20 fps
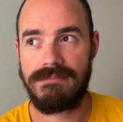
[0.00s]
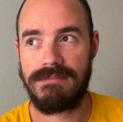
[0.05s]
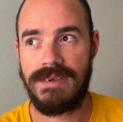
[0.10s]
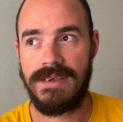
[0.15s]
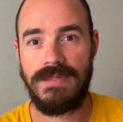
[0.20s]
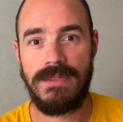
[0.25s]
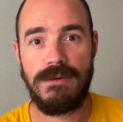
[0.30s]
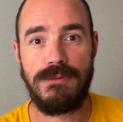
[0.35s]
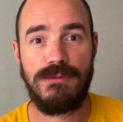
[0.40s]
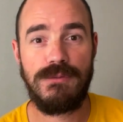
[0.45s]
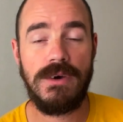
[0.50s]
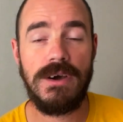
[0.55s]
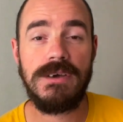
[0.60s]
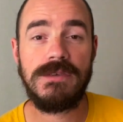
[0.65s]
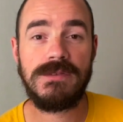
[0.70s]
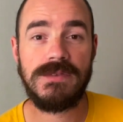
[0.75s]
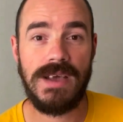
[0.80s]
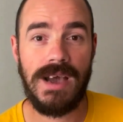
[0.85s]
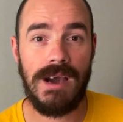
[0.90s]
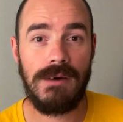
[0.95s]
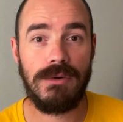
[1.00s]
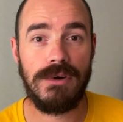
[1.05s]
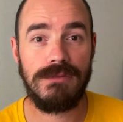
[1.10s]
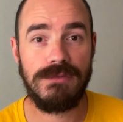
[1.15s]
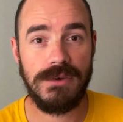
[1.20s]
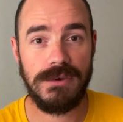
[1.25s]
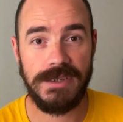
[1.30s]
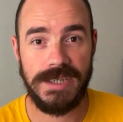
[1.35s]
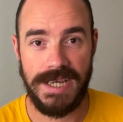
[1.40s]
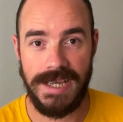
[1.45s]
In the first hour of
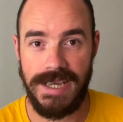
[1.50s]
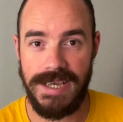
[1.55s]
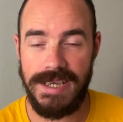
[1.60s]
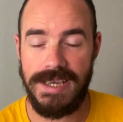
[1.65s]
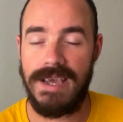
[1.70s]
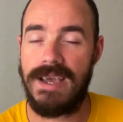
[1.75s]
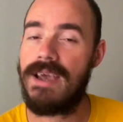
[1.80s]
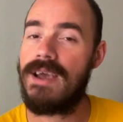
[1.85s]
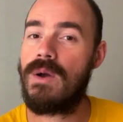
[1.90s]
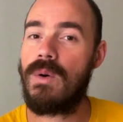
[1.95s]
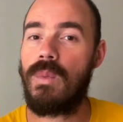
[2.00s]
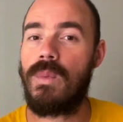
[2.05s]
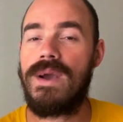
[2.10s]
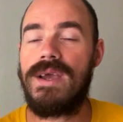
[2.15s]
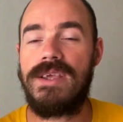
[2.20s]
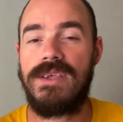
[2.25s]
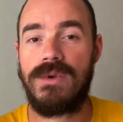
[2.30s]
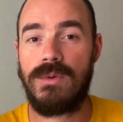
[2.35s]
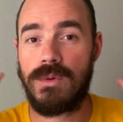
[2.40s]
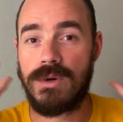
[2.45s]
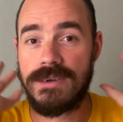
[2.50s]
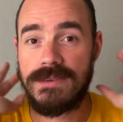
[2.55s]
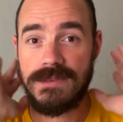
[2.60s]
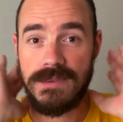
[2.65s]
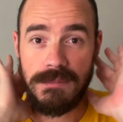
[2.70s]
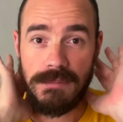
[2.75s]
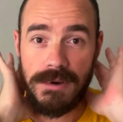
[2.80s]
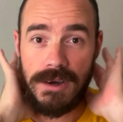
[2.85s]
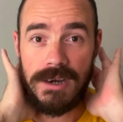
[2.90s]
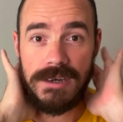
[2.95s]
your day, where your
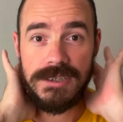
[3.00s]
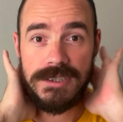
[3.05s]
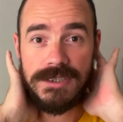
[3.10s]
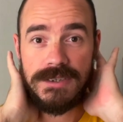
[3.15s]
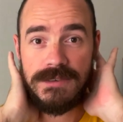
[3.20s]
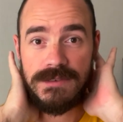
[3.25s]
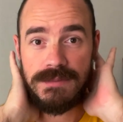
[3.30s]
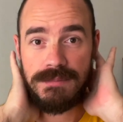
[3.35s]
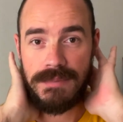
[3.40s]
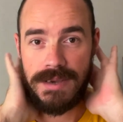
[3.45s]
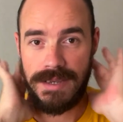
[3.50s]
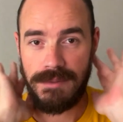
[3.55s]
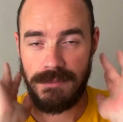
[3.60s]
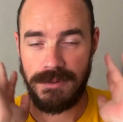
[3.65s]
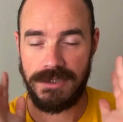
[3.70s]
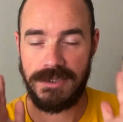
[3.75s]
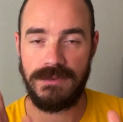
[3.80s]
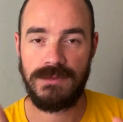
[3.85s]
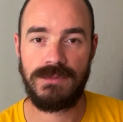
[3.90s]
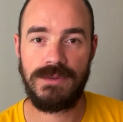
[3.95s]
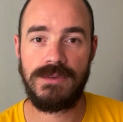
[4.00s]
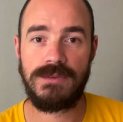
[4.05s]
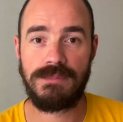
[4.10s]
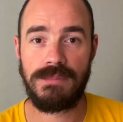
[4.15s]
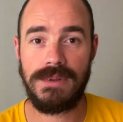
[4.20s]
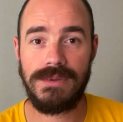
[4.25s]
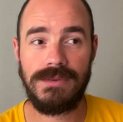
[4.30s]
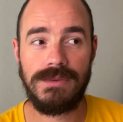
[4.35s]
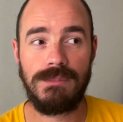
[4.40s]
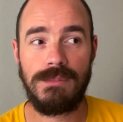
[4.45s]
subconscious mind, which is
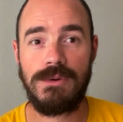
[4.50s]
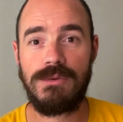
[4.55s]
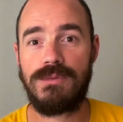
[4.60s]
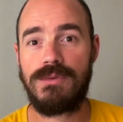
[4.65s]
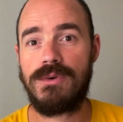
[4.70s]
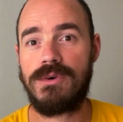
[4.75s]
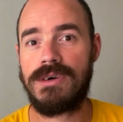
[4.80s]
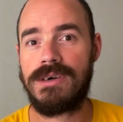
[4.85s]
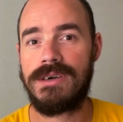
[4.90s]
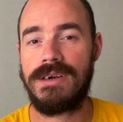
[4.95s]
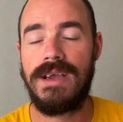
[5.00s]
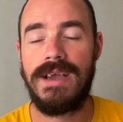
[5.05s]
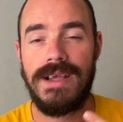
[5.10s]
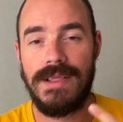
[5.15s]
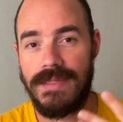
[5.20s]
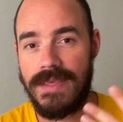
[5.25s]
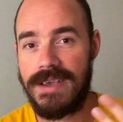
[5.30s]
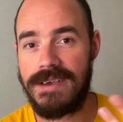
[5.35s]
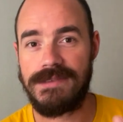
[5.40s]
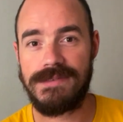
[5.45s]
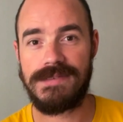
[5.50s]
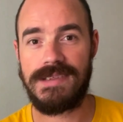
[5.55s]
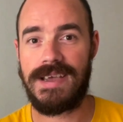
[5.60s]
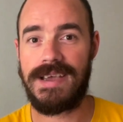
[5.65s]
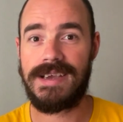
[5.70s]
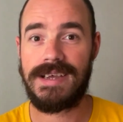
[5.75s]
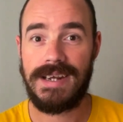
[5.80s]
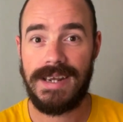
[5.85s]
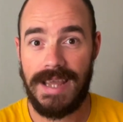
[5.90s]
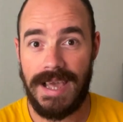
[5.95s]
responsible for things
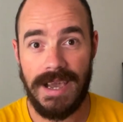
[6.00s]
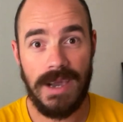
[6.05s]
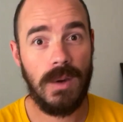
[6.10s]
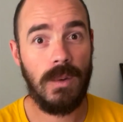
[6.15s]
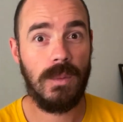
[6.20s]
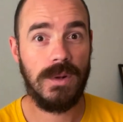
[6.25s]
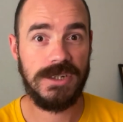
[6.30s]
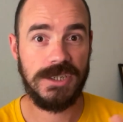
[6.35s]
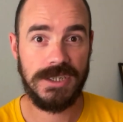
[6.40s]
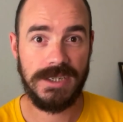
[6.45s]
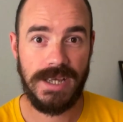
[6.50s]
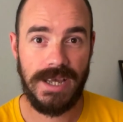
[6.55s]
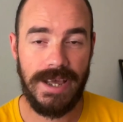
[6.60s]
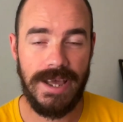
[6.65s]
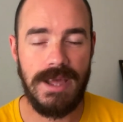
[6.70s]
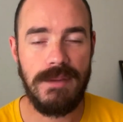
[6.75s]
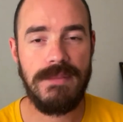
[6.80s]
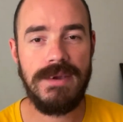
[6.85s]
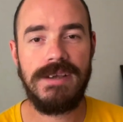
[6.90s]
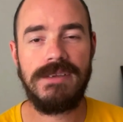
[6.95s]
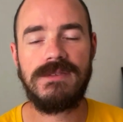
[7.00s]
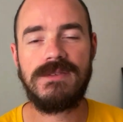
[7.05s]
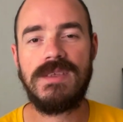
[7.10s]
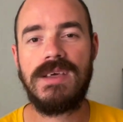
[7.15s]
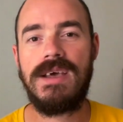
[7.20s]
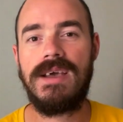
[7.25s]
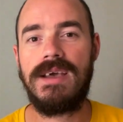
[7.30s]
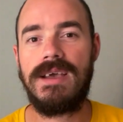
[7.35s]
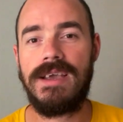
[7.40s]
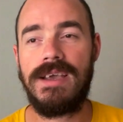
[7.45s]
like language and habits,
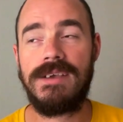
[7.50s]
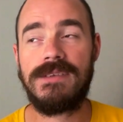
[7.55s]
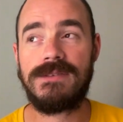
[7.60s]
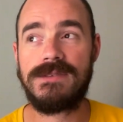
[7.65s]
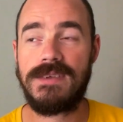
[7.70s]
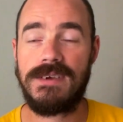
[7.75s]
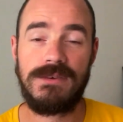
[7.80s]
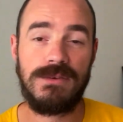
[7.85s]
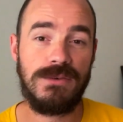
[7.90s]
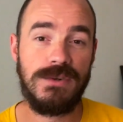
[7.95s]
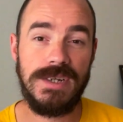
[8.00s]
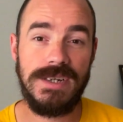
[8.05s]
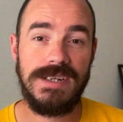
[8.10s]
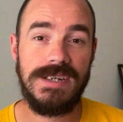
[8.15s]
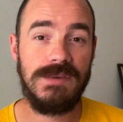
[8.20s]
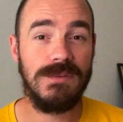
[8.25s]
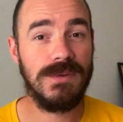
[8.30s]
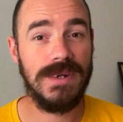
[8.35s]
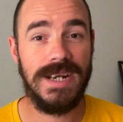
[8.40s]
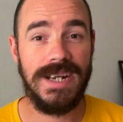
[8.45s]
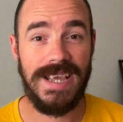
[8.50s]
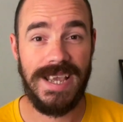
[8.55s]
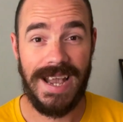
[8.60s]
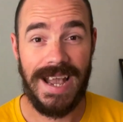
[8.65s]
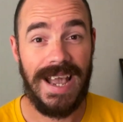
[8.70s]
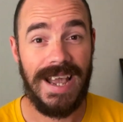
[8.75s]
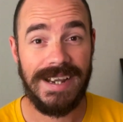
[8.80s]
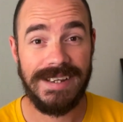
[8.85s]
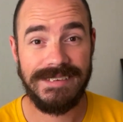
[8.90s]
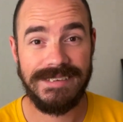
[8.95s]
is really, really
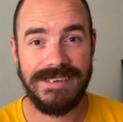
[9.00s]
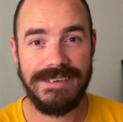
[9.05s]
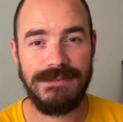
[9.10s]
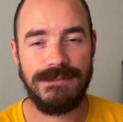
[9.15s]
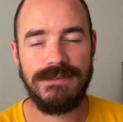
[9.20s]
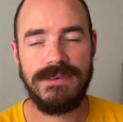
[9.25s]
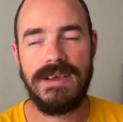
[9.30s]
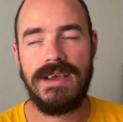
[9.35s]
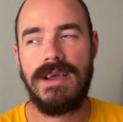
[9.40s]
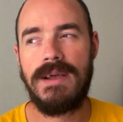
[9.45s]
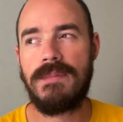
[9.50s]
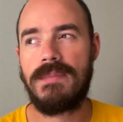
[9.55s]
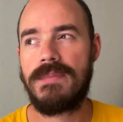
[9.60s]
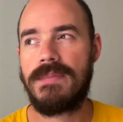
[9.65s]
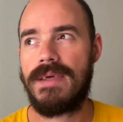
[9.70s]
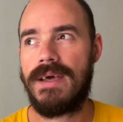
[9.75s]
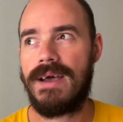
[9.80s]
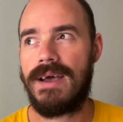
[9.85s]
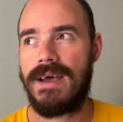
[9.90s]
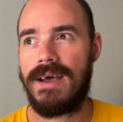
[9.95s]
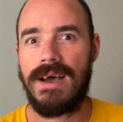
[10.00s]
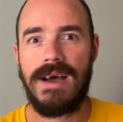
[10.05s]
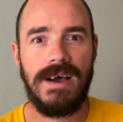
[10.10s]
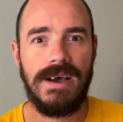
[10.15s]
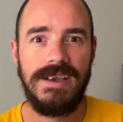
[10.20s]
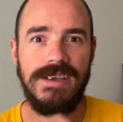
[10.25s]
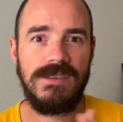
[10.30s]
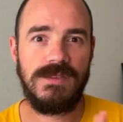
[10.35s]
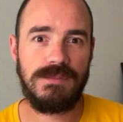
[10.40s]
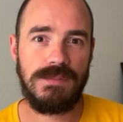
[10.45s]
active,
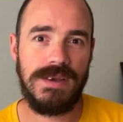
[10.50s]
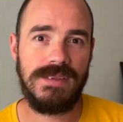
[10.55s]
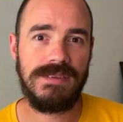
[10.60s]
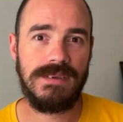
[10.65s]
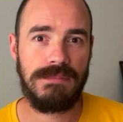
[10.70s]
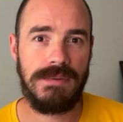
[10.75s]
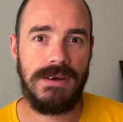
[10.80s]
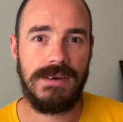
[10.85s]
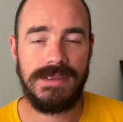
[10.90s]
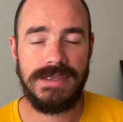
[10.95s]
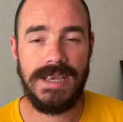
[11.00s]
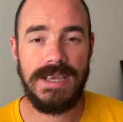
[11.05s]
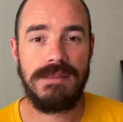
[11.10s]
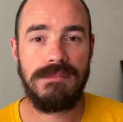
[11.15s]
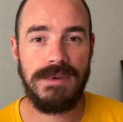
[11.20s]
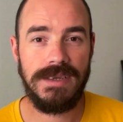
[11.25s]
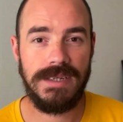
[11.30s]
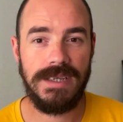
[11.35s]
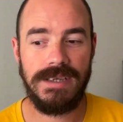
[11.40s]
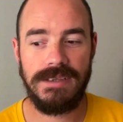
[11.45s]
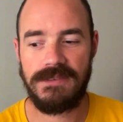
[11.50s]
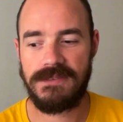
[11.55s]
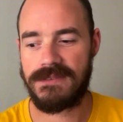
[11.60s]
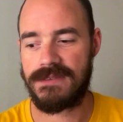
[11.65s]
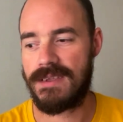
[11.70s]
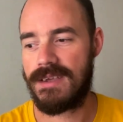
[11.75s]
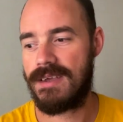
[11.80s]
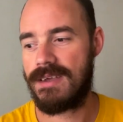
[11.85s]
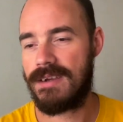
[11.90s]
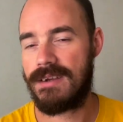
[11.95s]
I spend about 10
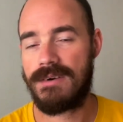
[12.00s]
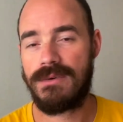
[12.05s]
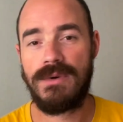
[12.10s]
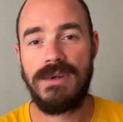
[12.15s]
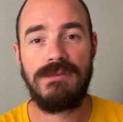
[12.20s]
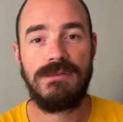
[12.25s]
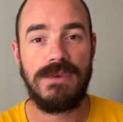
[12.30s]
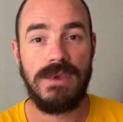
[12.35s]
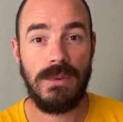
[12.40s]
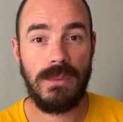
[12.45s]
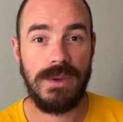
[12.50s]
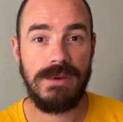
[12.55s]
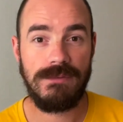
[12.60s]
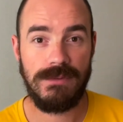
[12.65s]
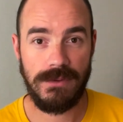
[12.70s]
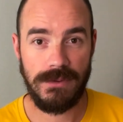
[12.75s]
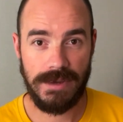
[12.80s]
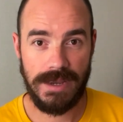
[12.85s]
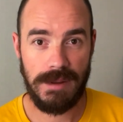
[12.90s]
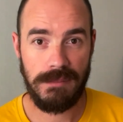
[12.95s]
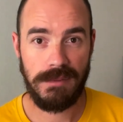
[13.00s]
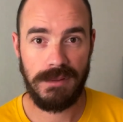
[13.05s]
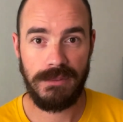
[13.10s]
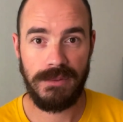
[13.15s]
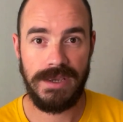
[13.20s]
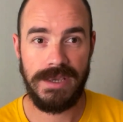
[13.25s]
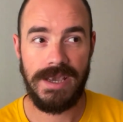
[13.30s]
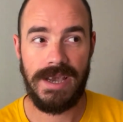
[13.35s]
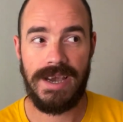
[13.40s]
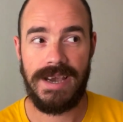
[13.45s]
minutes reviewing
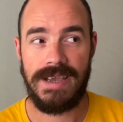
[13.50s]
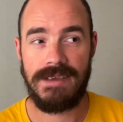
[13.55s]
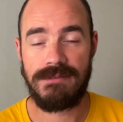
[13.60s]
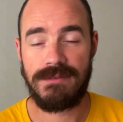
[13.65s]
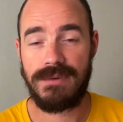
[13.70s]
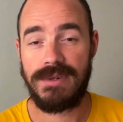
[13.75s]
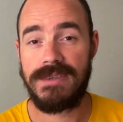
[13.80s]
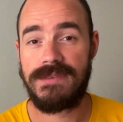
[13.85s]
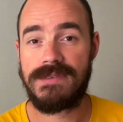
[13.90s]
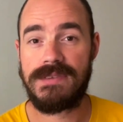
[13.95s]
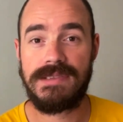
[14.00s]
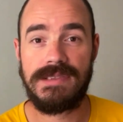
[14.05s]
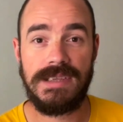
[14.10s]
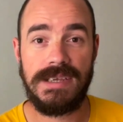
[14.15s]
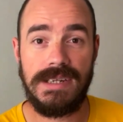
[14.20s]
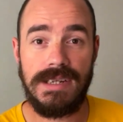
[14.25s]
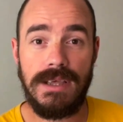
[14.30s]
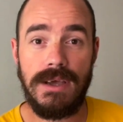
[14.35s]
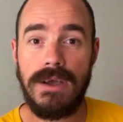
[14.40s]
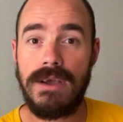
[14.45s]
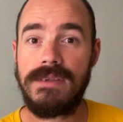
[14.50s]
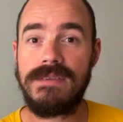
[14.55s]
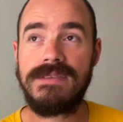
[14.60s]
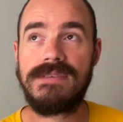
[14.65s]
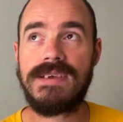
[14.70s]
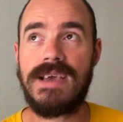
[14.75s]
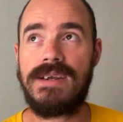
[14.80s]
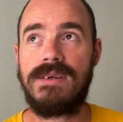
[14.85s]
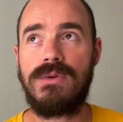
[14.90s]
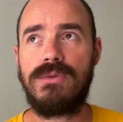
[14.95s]
vocabulary I've recently
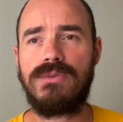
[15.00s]
learned and